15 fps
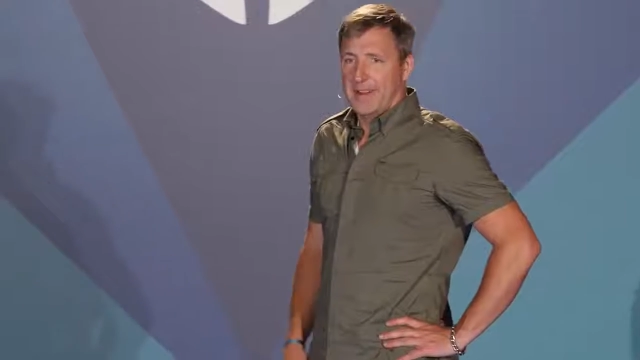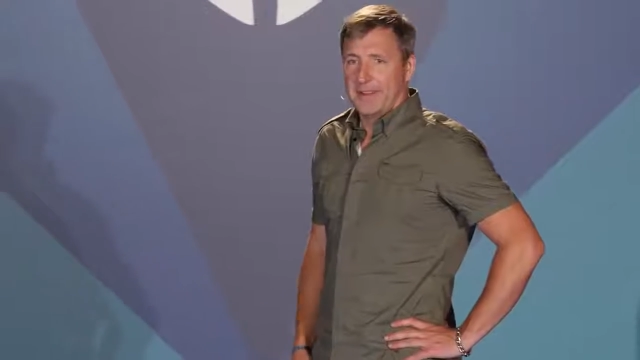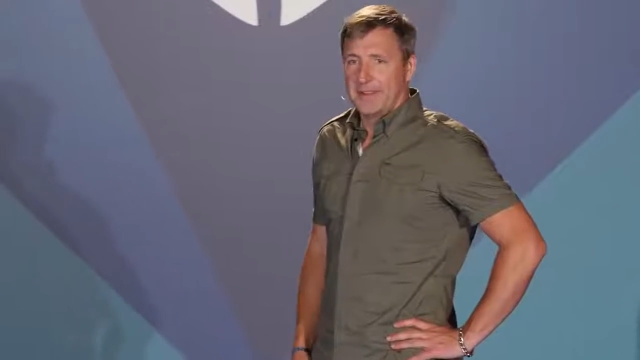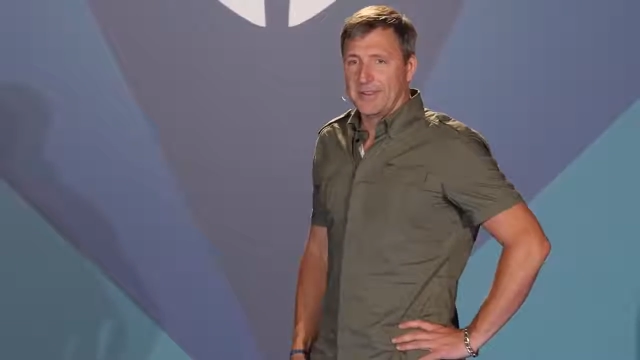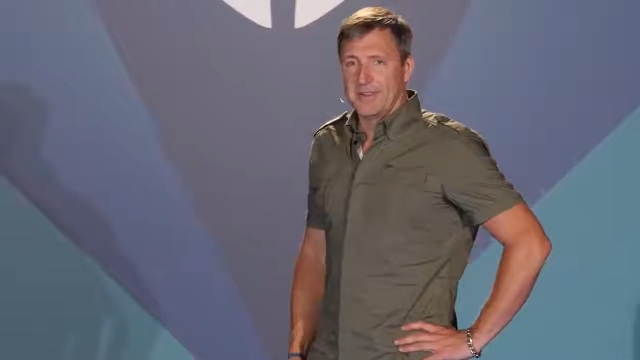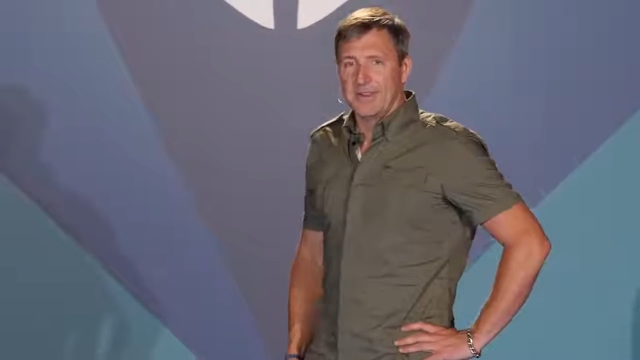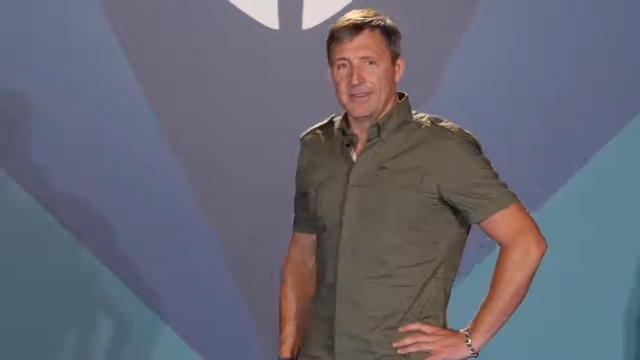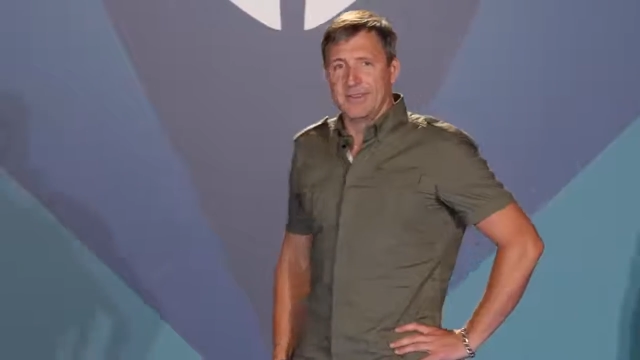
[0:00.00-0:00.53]

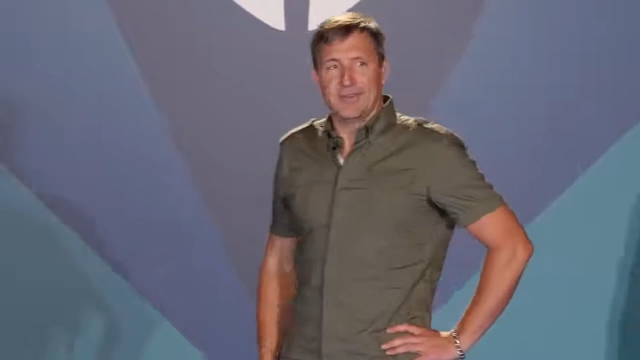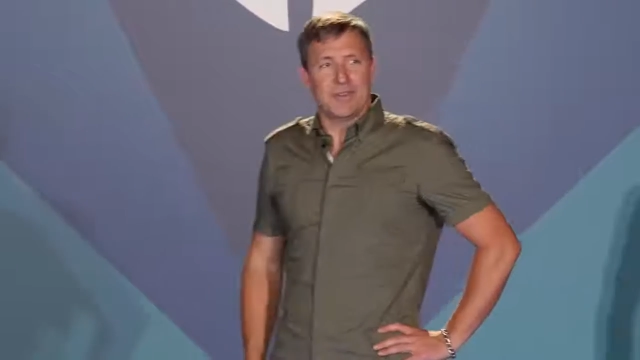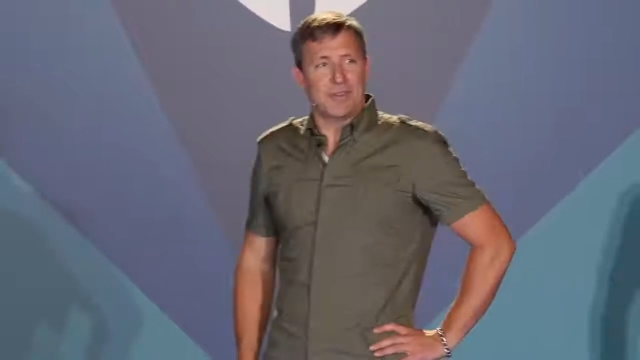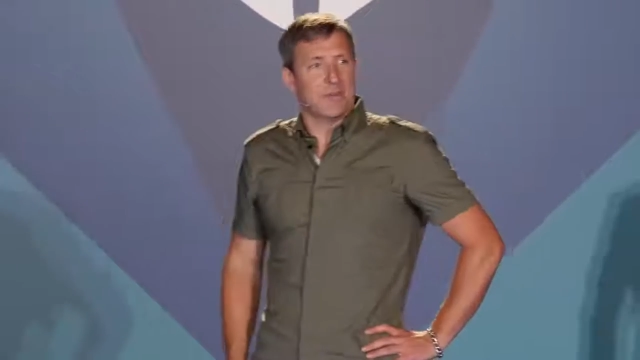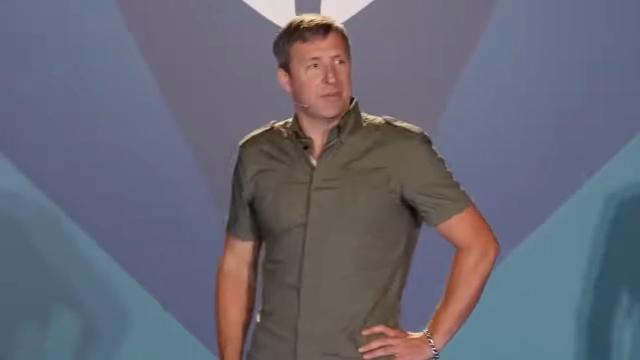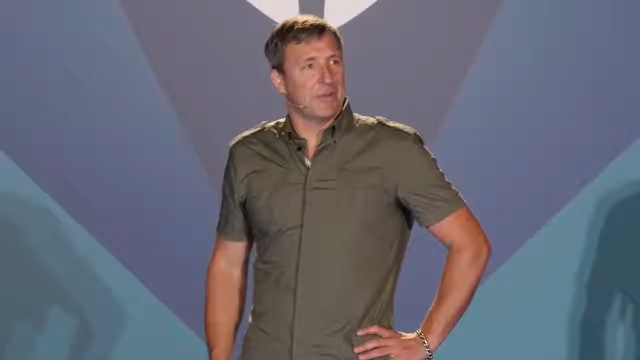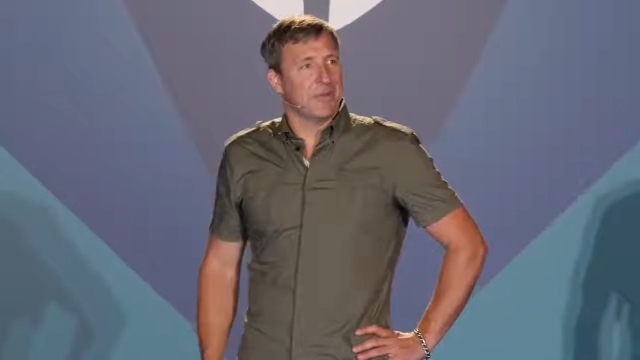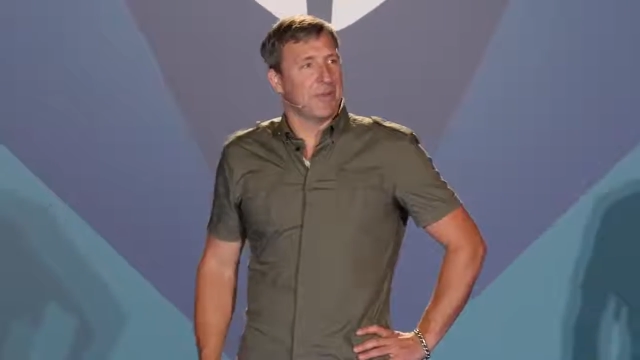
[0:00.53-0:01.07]
actually
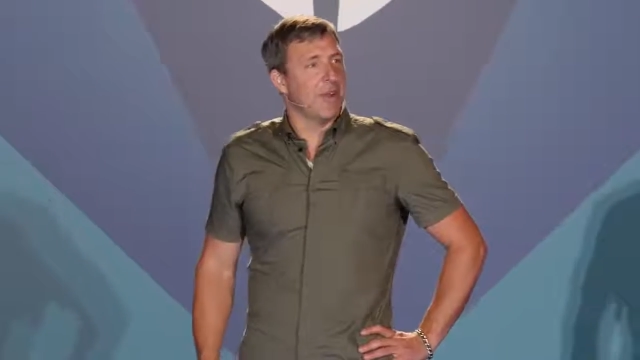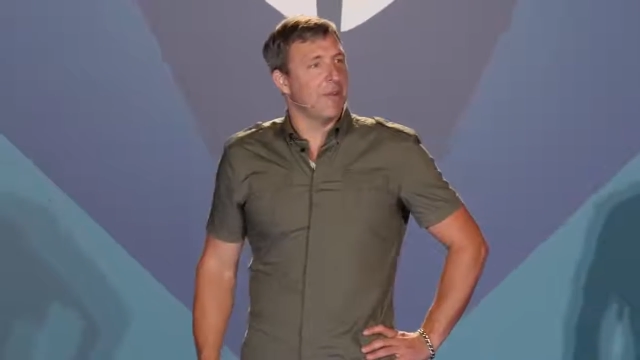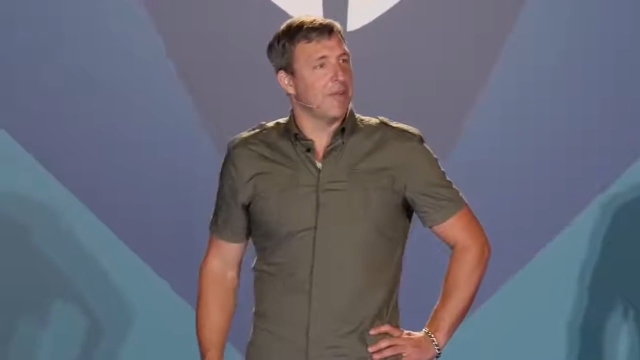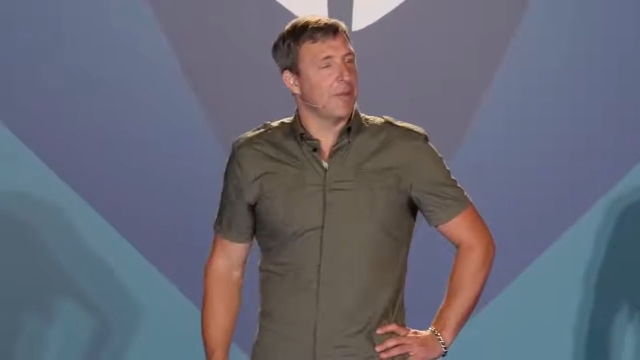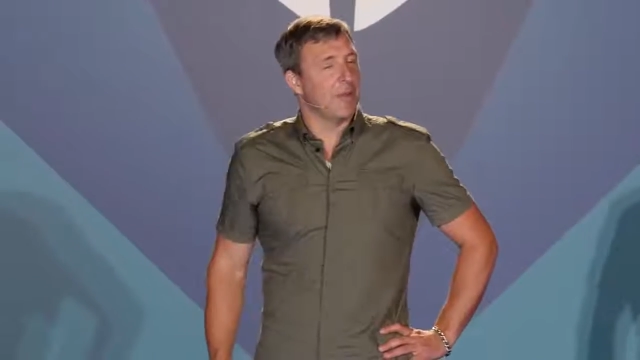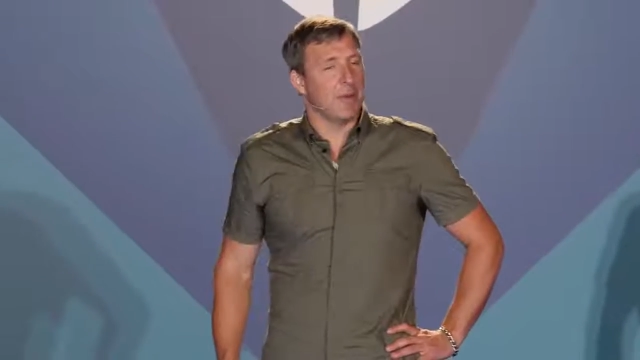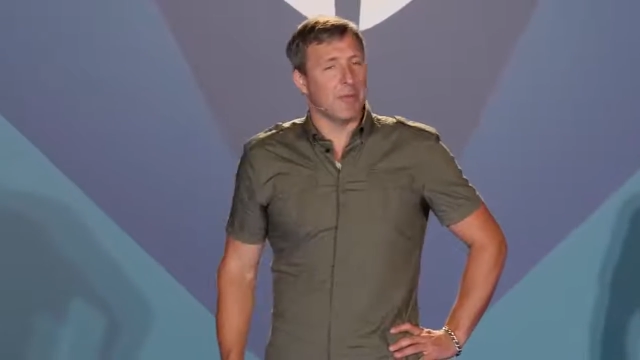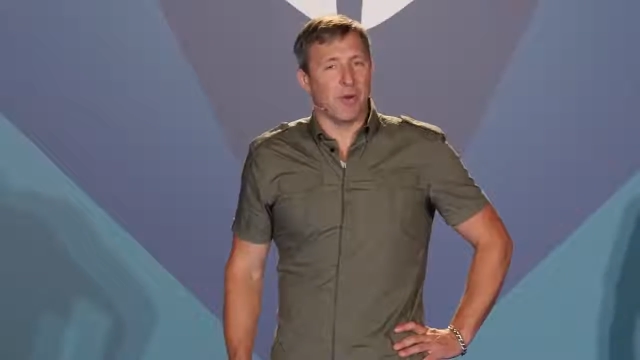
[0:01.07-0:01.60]
don't crave
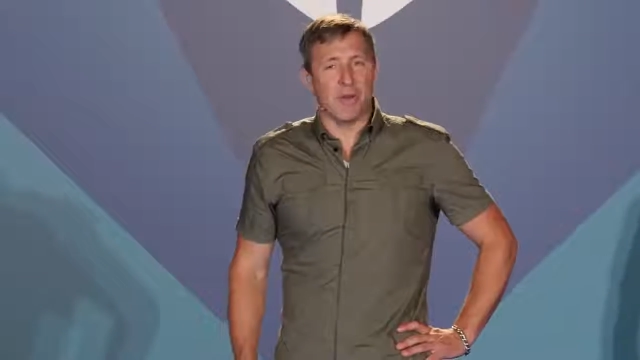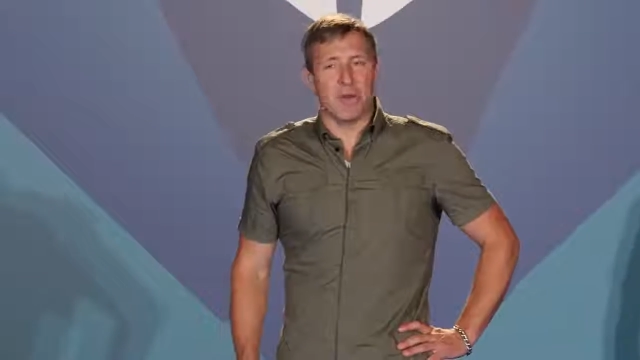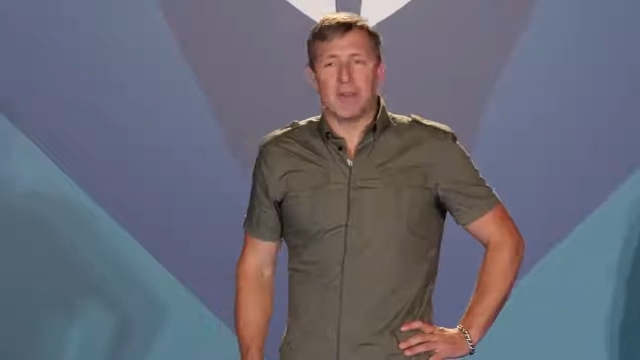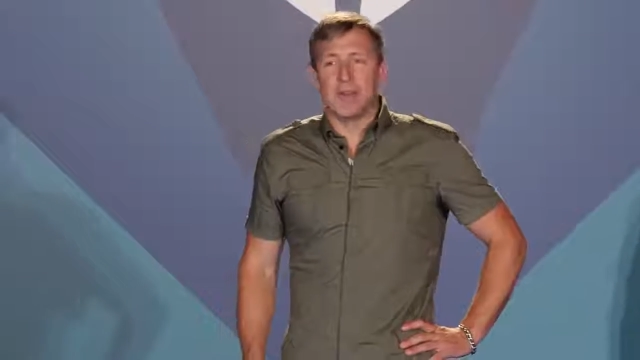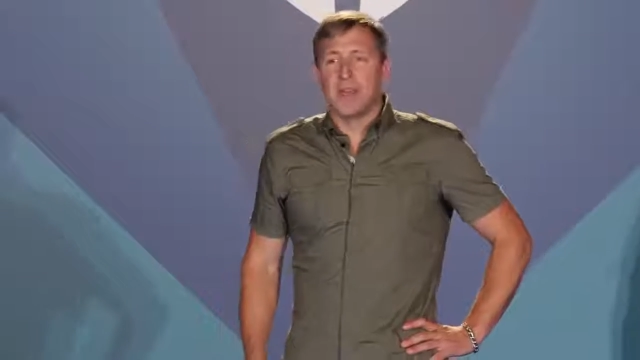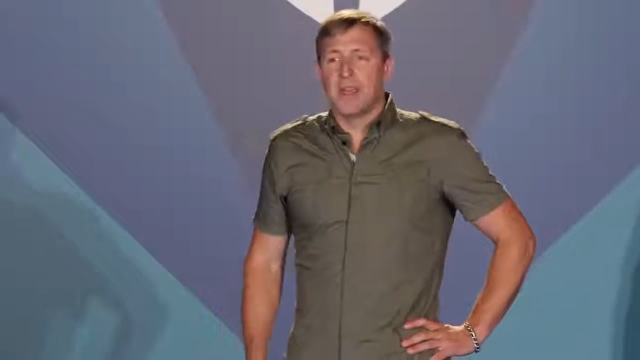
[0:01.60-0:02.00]
them anymore.